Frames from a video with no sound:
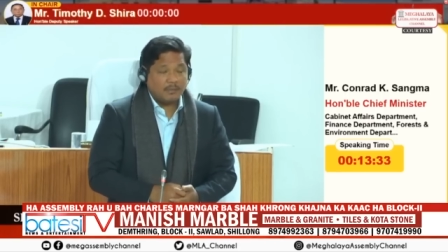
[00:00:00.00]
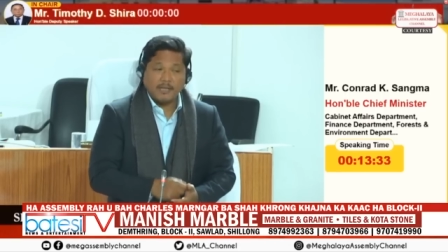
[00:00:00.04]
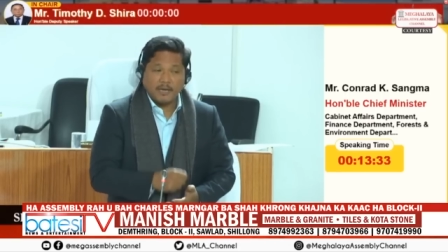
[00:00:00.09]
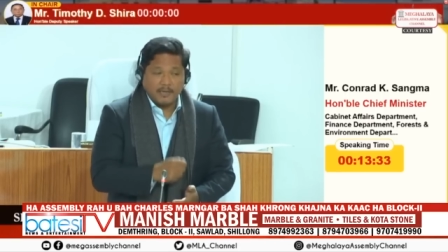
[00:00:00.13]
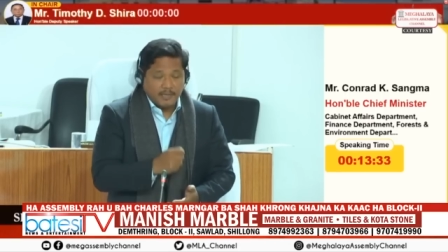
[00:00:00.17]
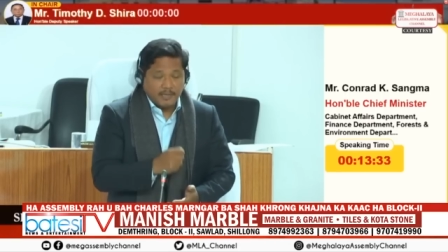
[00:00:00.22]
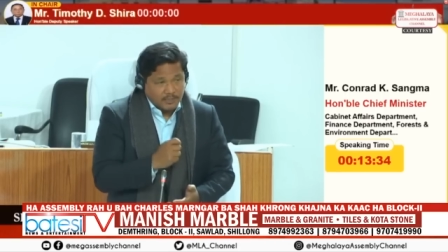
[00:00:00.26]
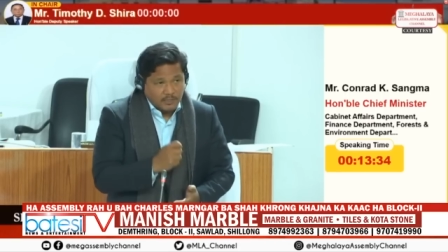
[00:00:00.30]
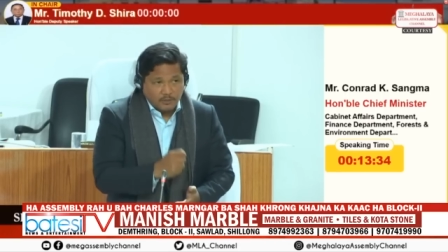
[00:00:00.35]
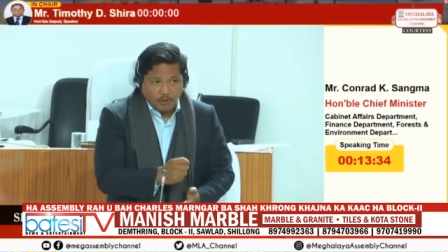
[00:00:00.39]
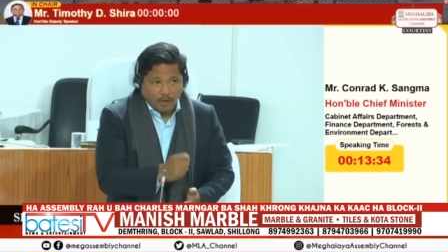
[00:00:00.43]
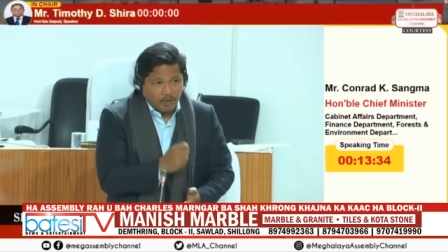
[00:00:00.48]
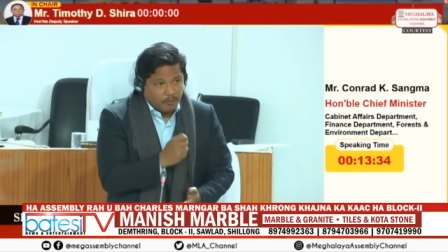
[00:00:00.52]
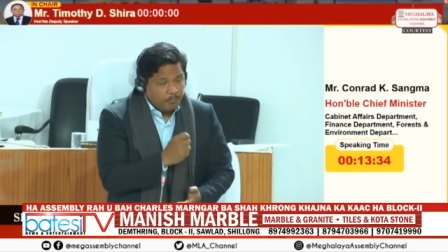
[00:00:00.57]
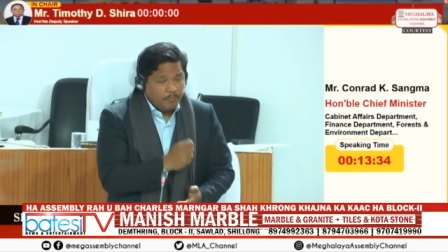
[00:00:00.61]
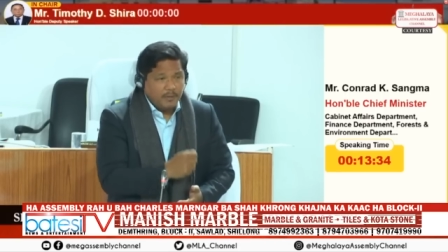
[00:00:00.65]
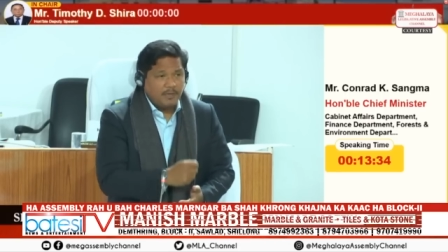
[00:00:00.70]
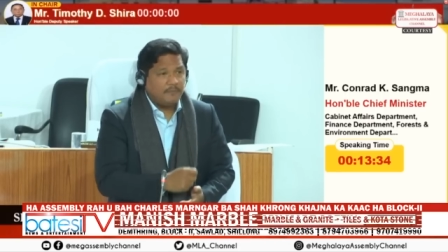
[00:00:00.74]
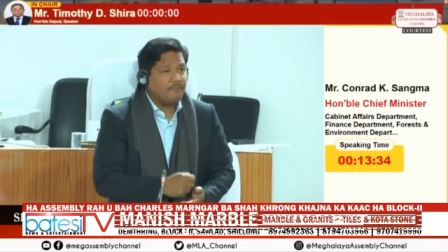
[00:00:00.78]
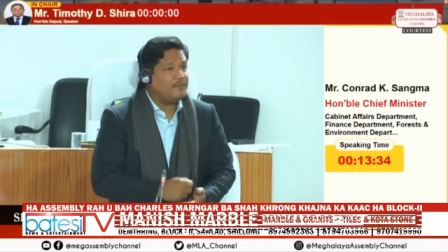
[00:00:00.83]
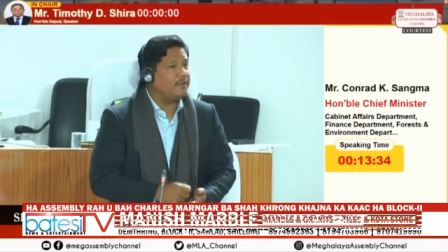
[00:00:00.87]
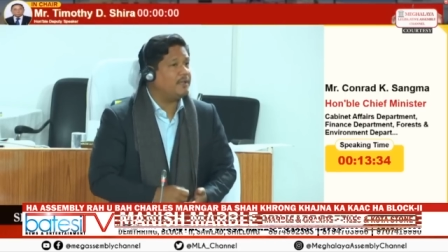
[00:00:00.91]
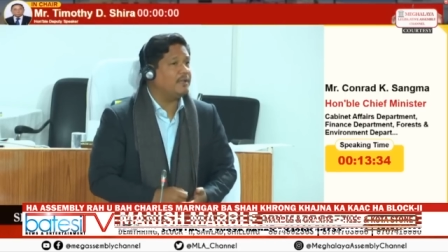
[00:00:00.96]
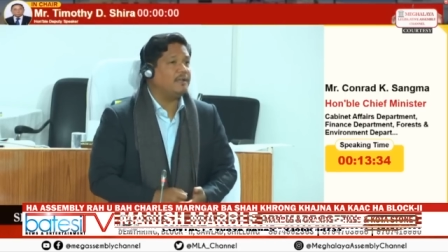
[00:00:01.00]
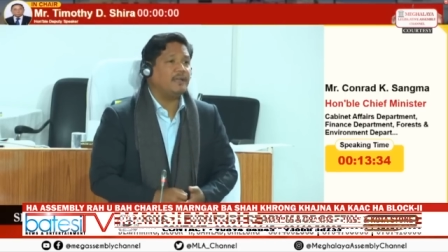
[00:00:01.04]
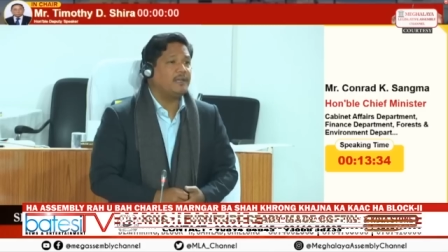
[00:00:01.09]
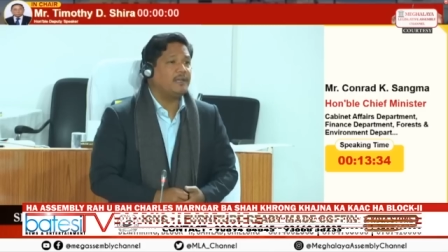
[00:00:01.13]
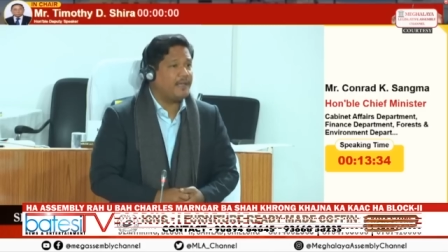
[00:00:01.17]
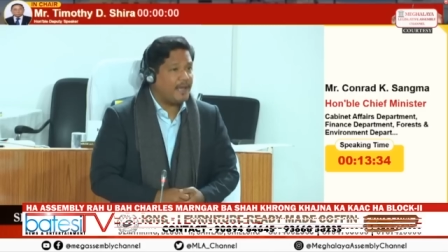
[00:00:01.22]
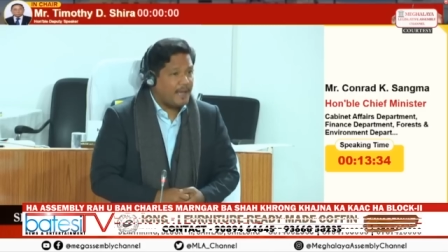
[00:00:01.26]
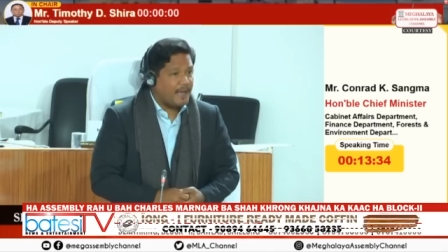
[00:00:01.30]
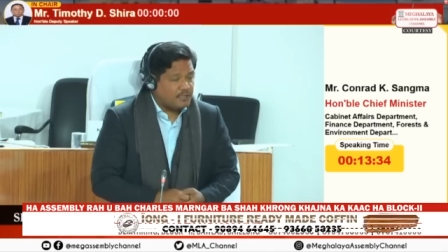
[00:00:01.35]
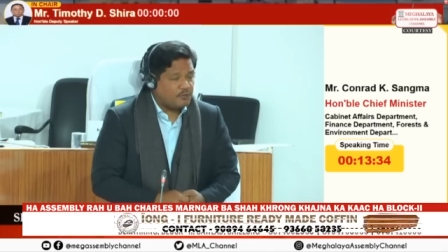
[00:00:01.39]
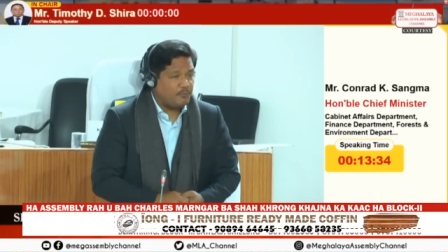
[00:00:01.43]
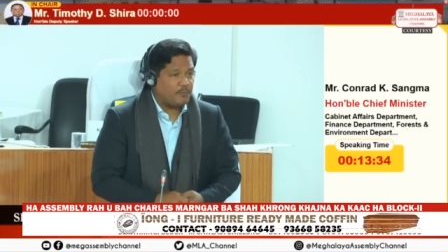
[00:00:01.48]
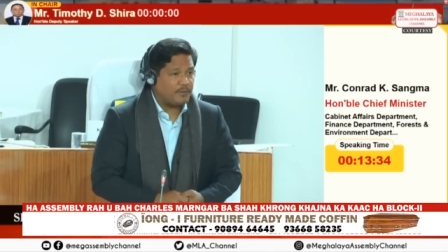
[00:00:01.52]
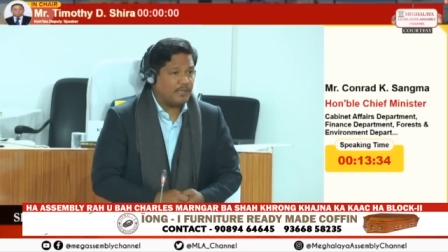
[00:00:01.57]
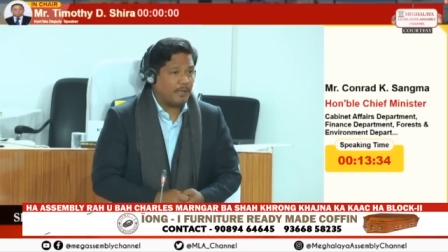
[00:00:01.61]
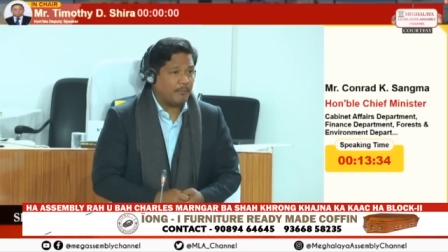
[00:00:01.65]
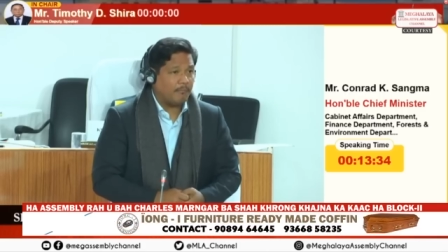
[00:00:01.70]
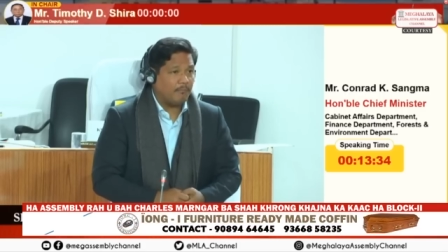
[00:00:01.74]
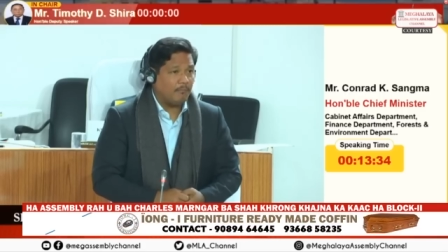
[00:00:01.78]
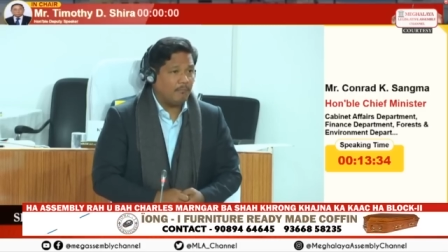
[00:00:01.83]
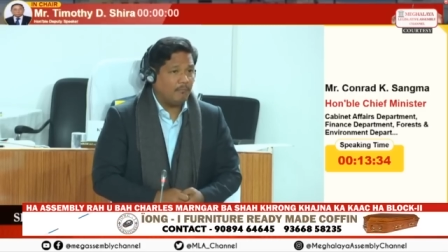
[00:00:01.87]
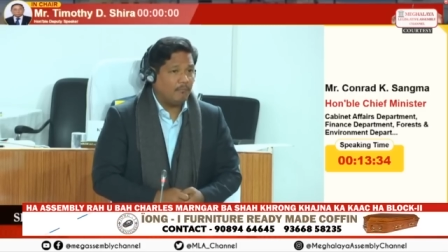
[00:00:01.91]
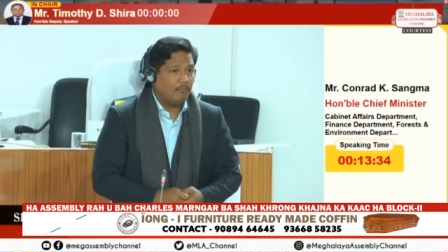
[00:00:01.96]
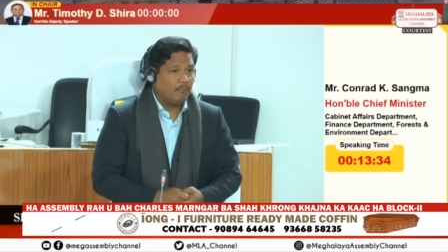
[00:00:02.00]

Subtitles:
that does not mean we didn't engage with them.